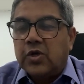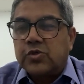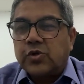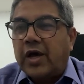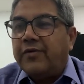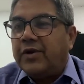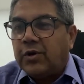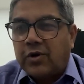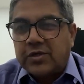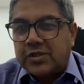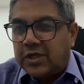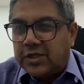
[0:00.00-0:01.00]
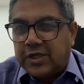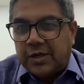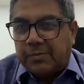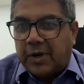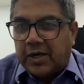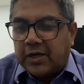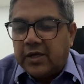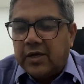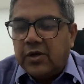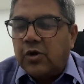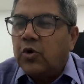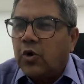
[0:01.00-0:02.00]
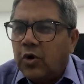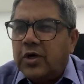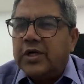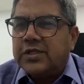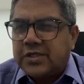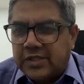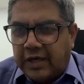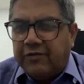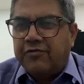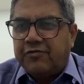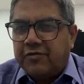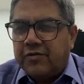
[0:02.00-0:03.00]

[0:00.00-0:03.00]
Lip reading: So I will not say share market. Gold is safe.